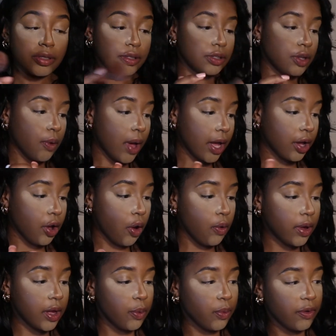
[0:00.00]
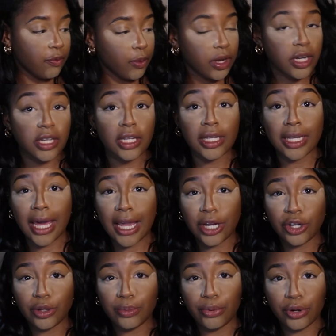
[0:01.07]
So I go in with one of the
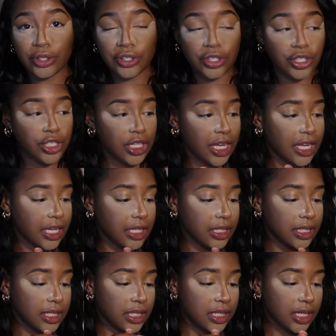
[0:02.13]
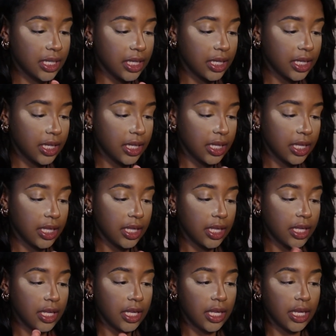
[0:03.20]
lighter bronzer shades
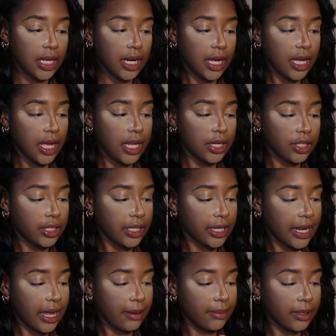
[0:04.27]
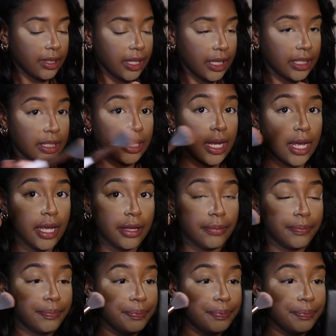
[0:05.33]
and I kind of dab it like that.